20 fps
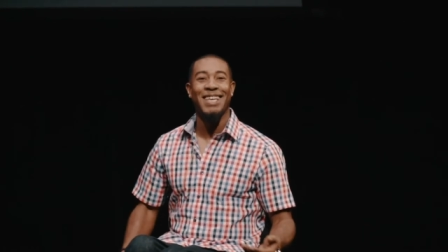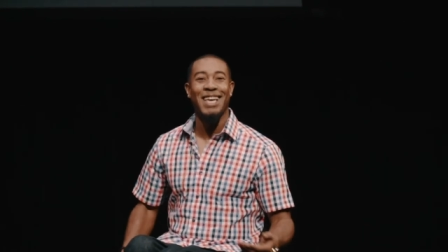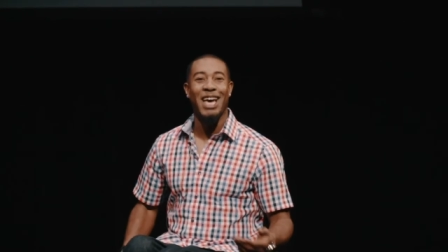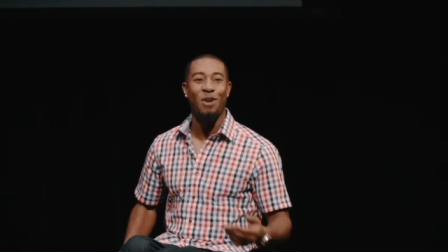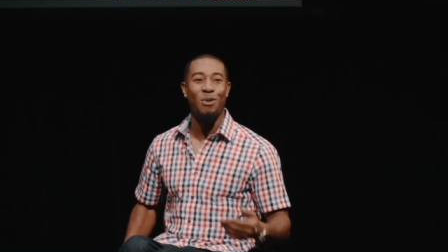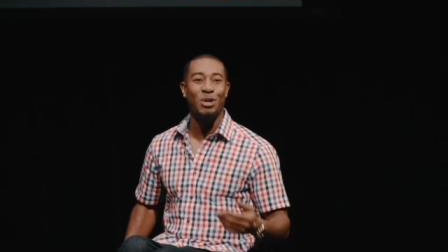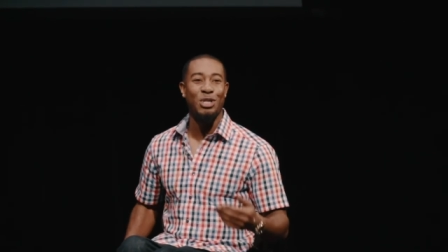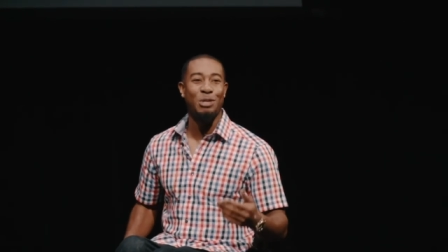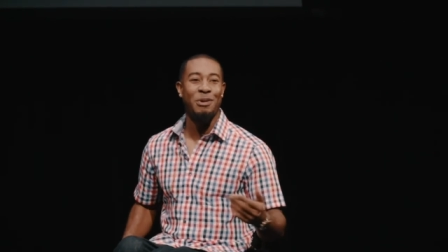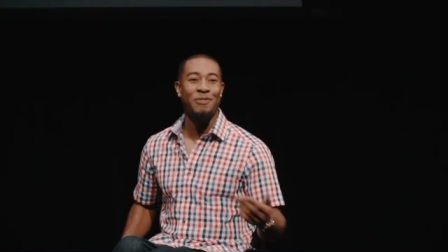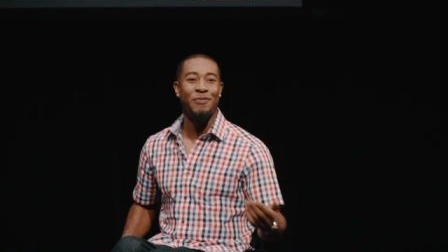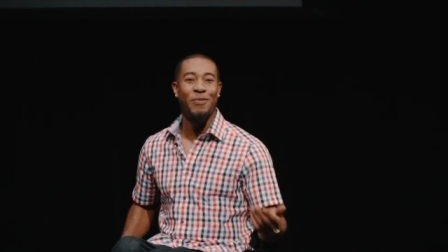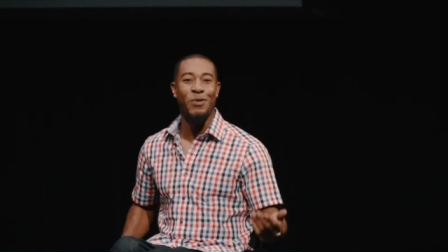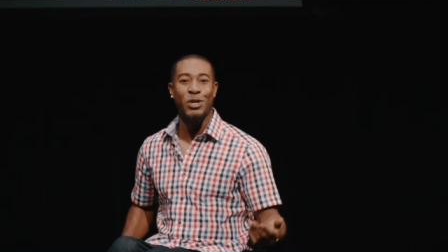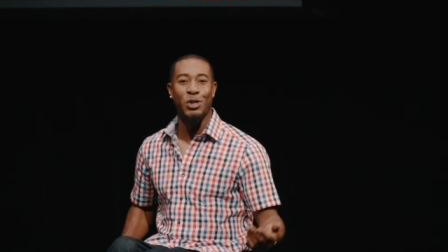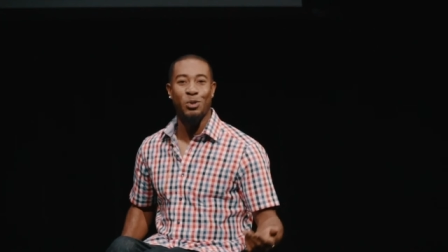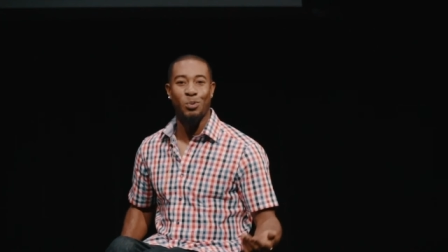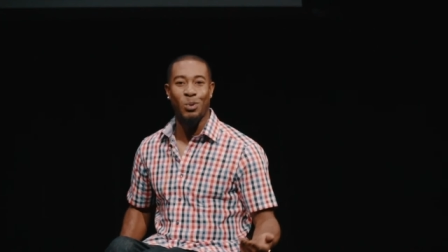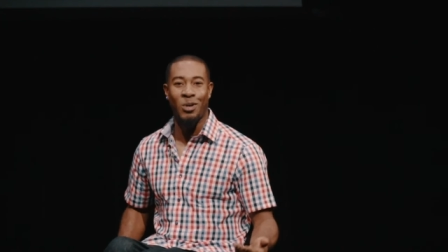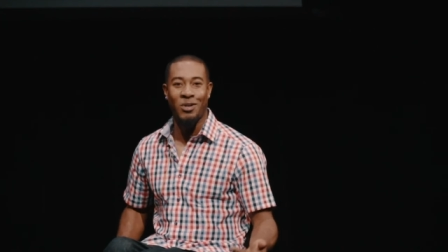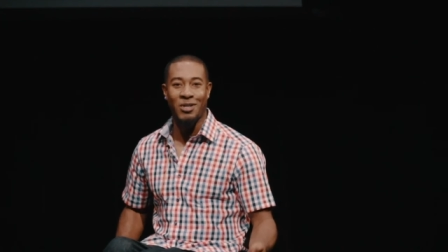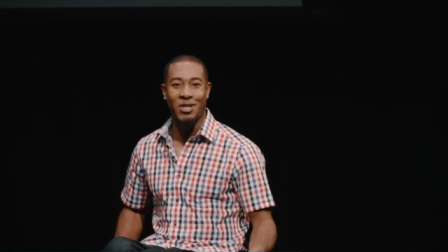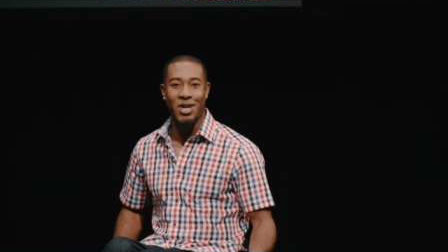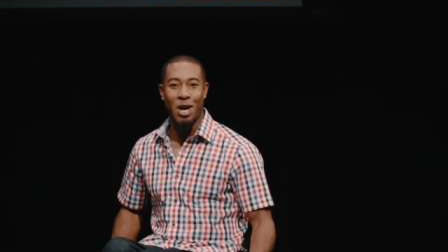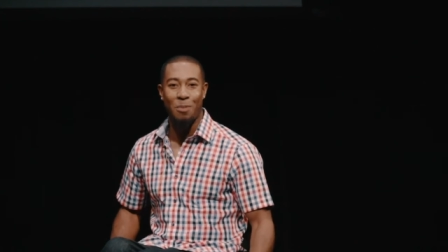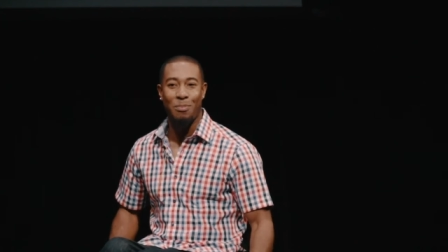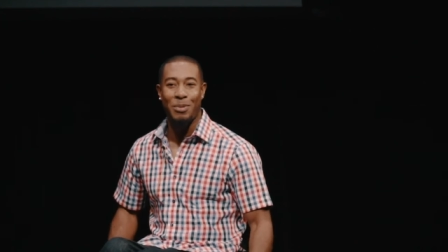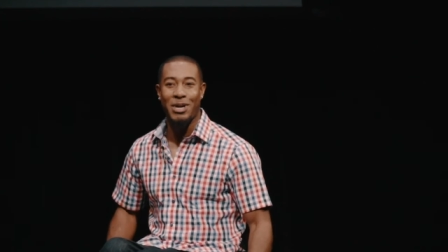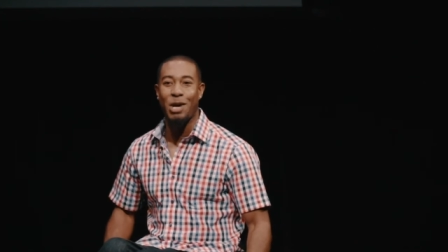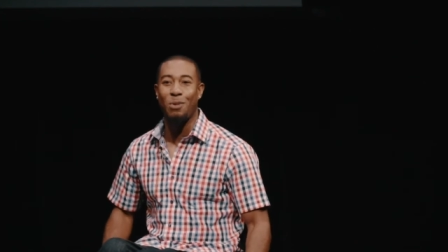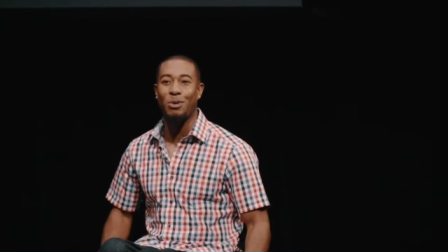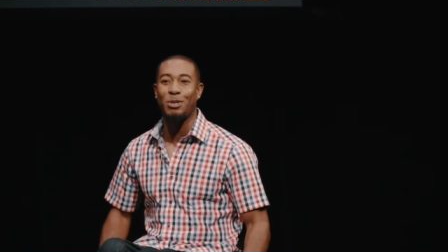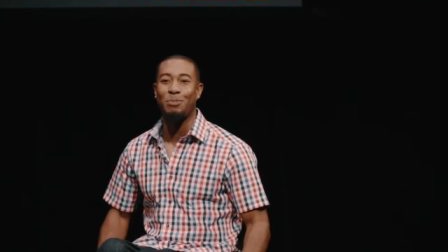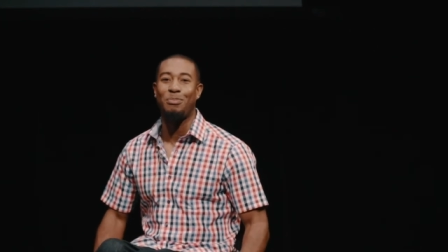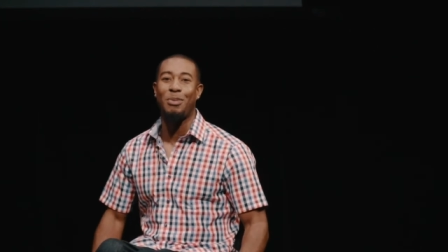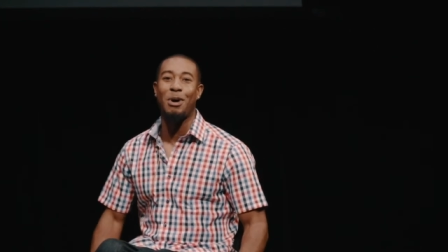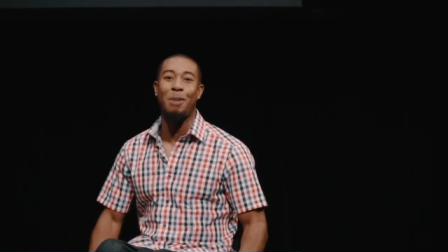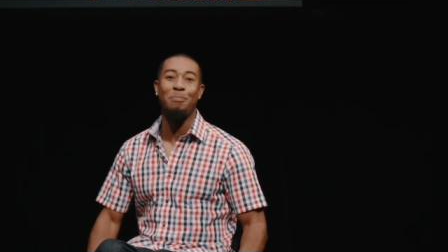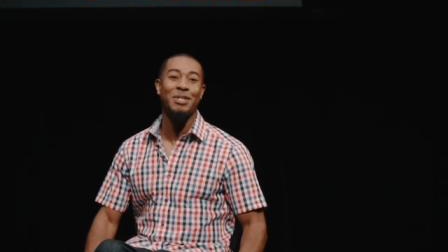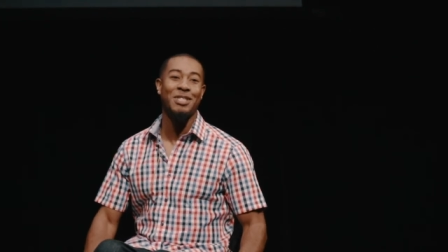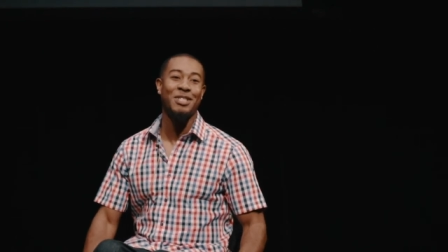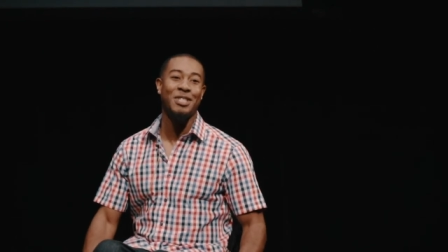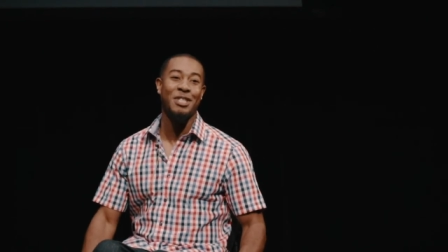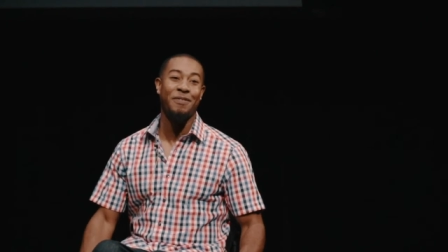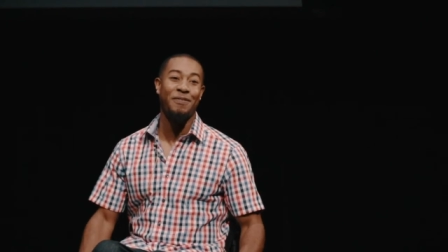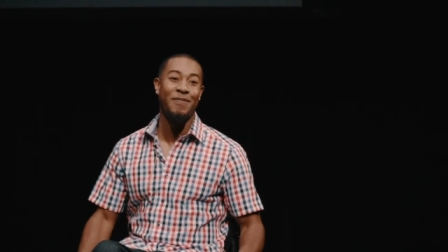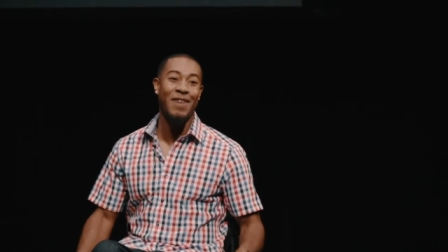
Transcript: I went to my first World Cup and I was bumped into the